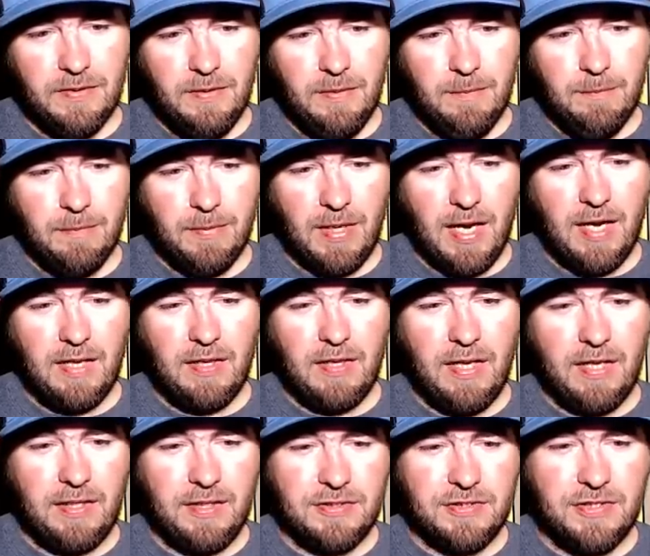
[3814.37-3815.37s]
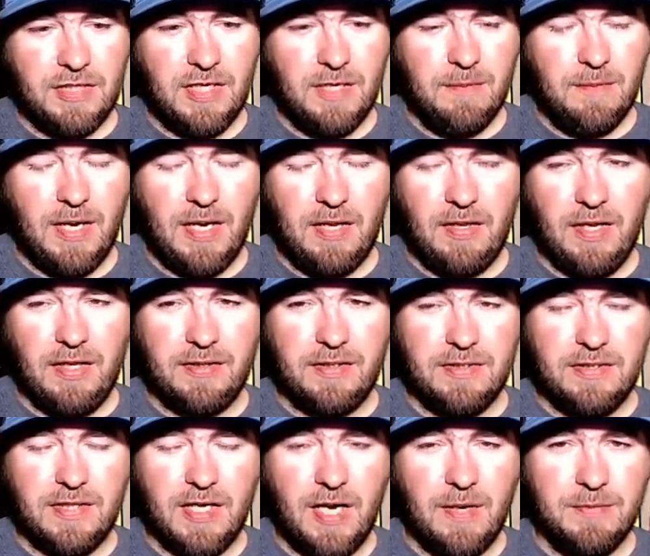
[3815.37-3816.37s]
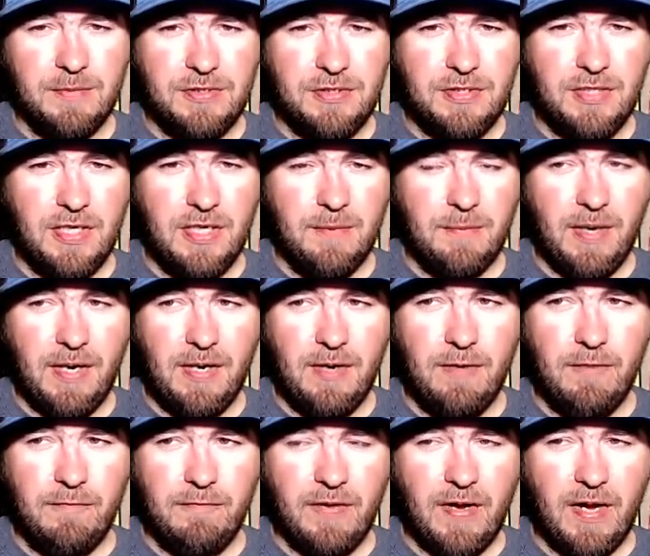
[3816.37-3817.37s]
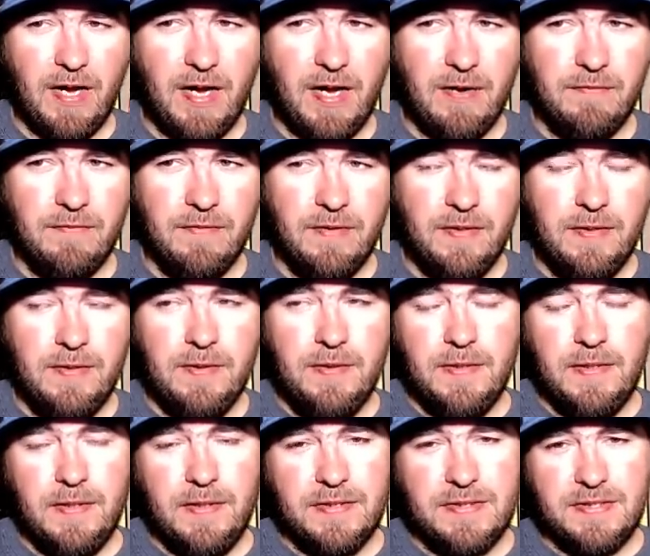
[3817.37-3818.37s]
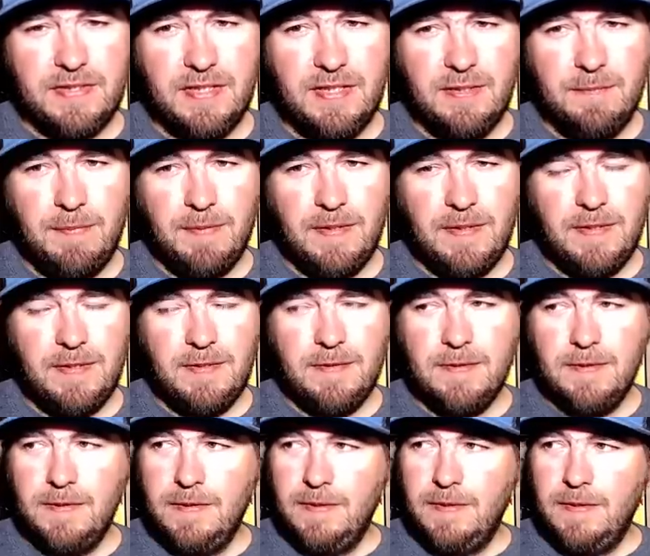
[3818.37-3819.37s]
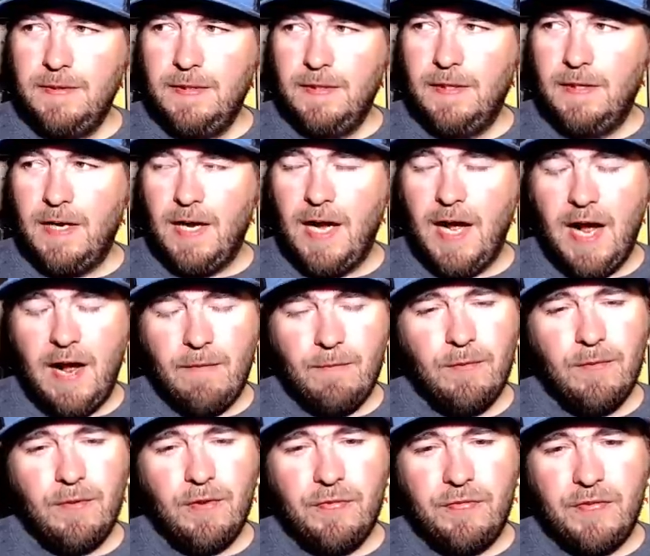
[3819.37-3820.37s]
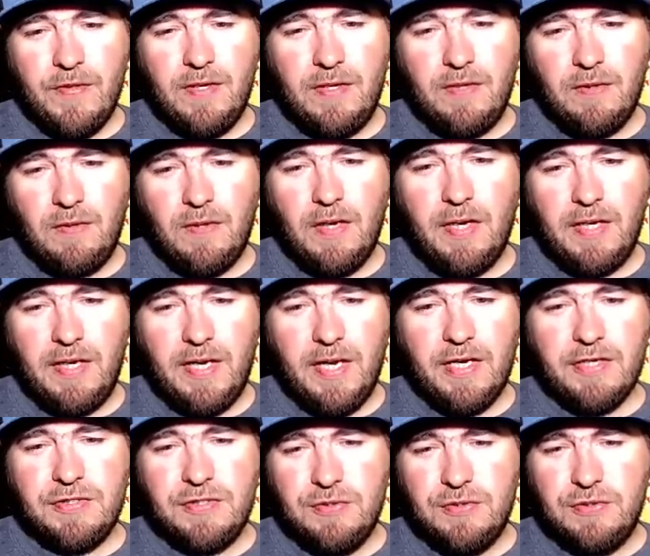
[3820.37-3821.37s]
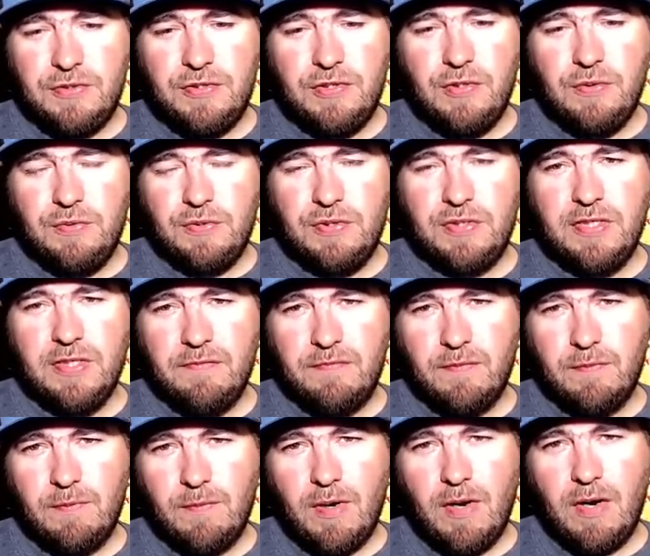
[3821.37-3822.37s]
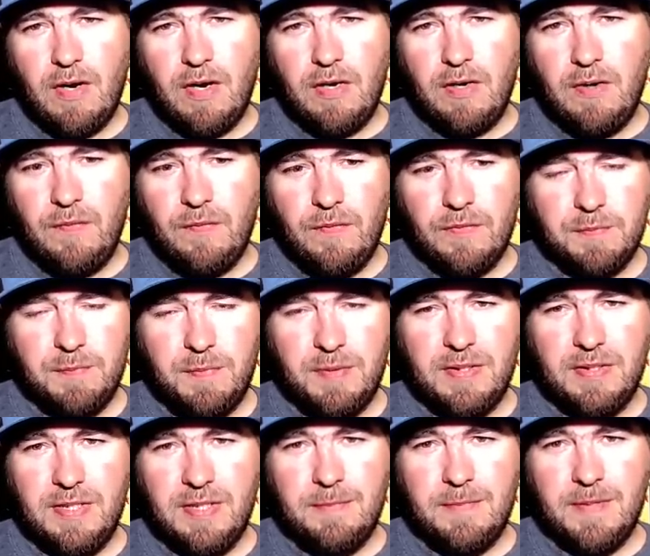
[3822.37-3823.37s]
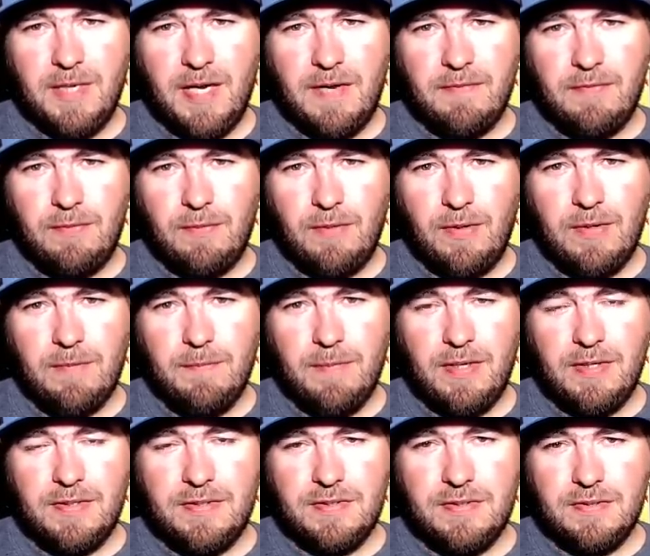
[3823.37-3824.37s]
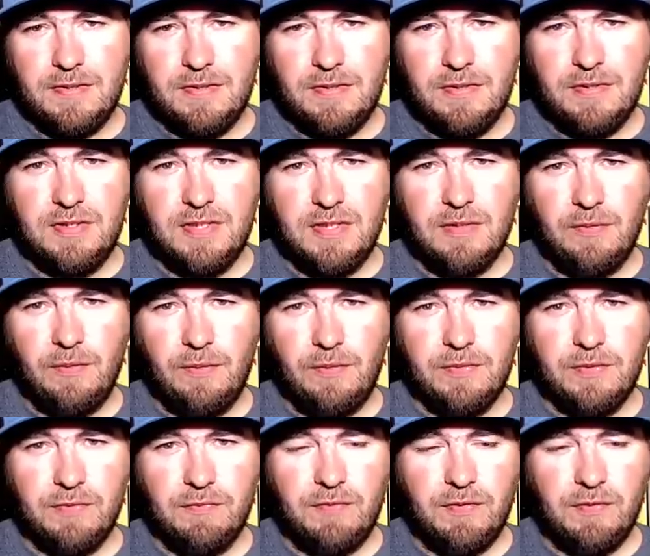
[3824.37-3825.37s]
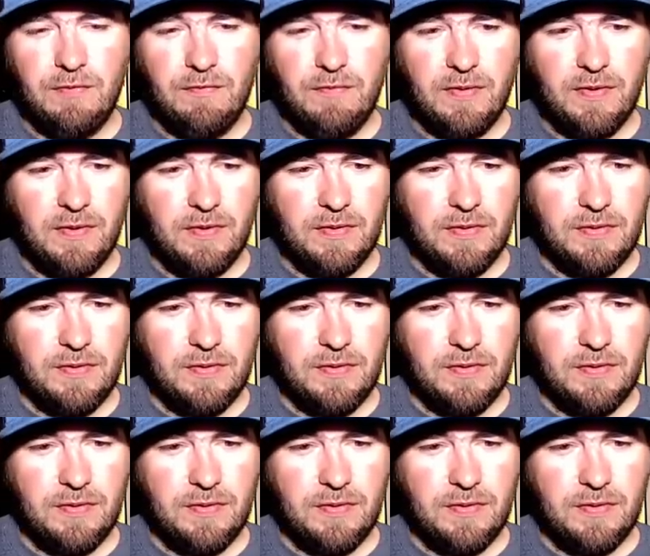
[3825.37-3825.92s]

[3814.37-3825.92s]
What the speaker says: But I like a champ. I like the Diving's Champ 805 CB. I really think a lot of guys use too stiff a rod on those big deep diving crankbaits, and you tend to lose a few fish.